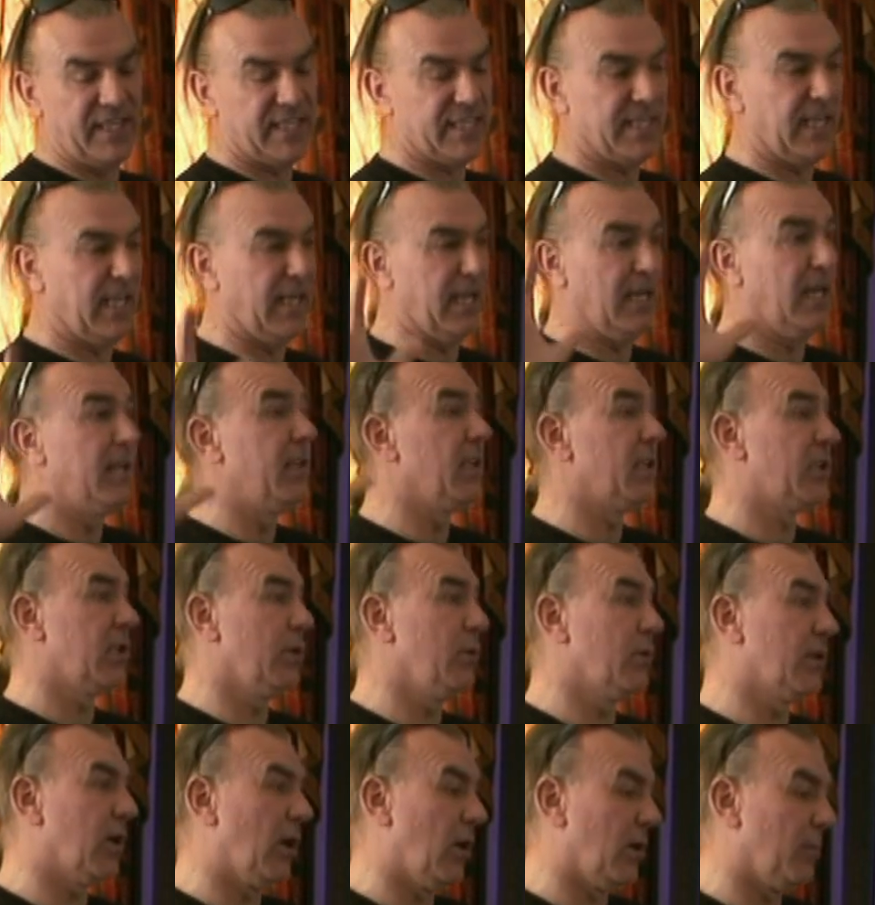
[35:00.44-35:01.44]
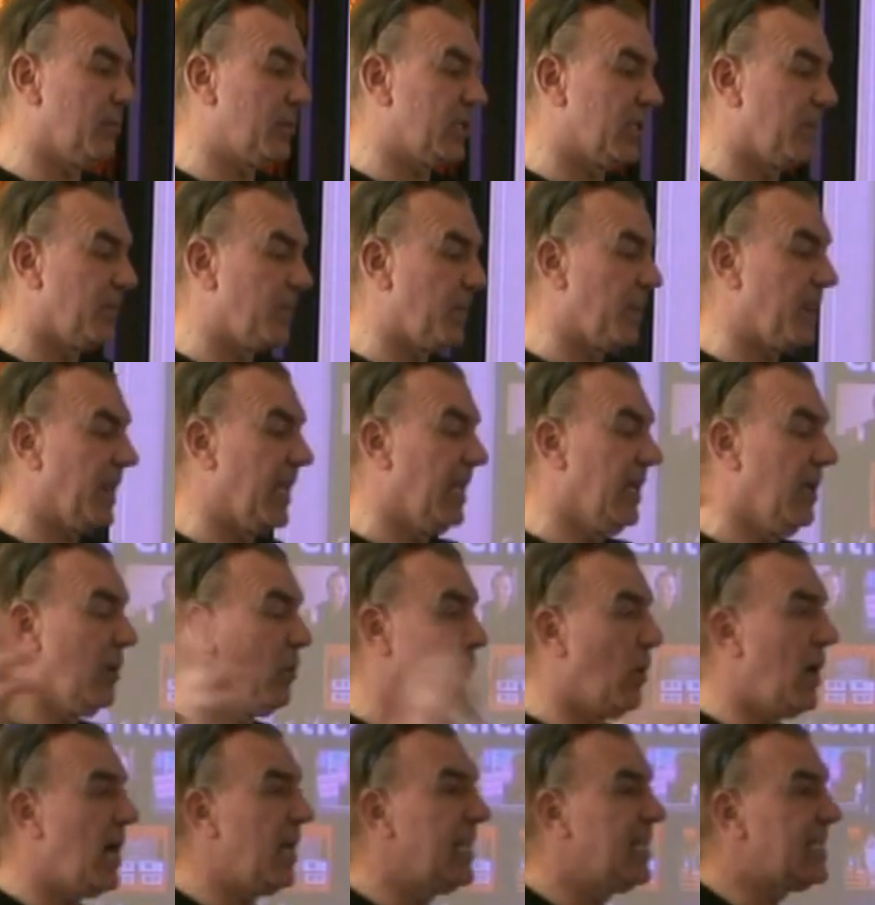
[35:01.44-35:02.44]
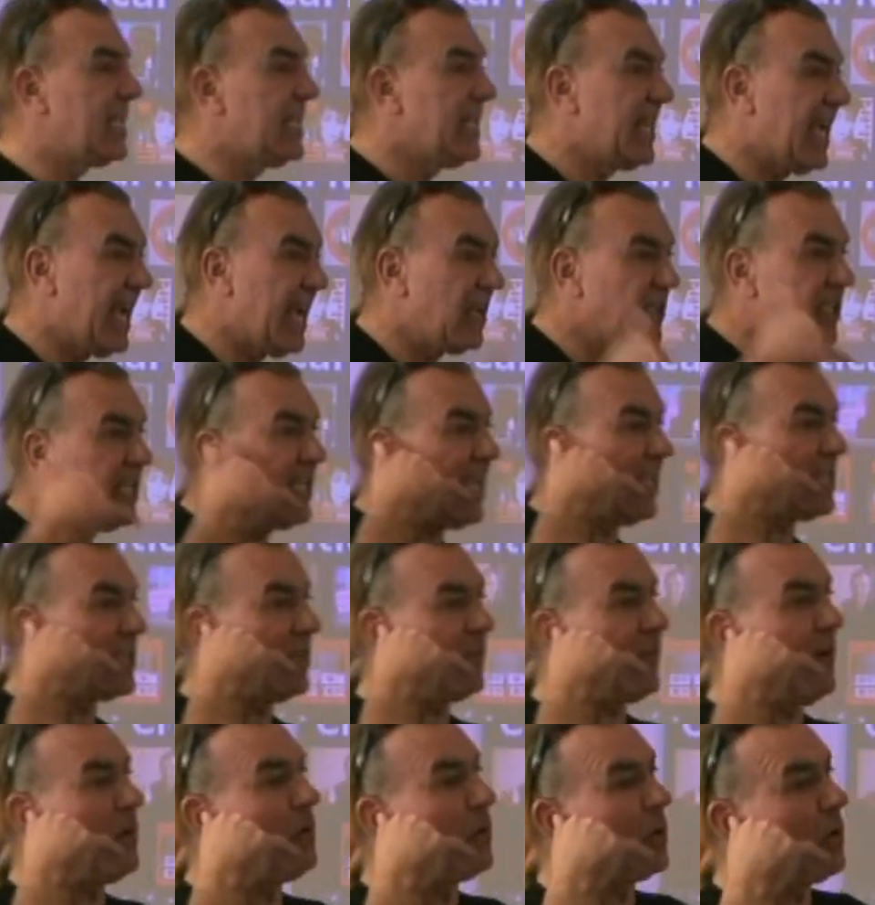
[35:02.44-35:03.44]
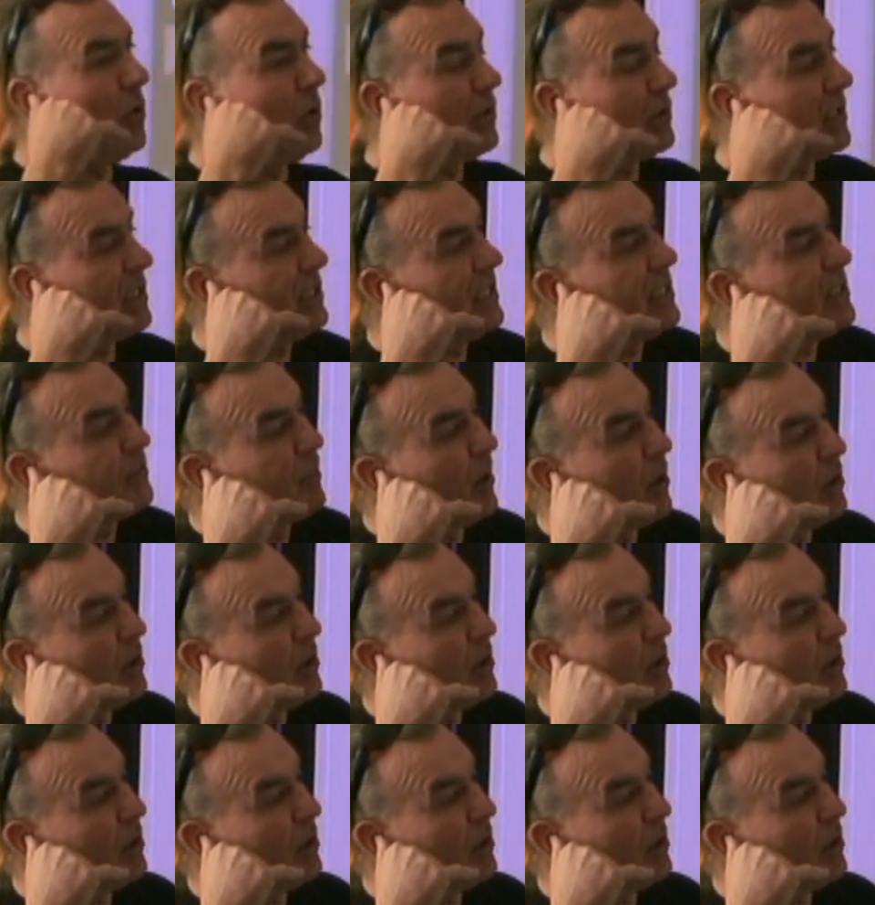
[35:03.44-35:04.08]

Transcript: fitter, the two cops. While he's in the house he gets a phone call, it's his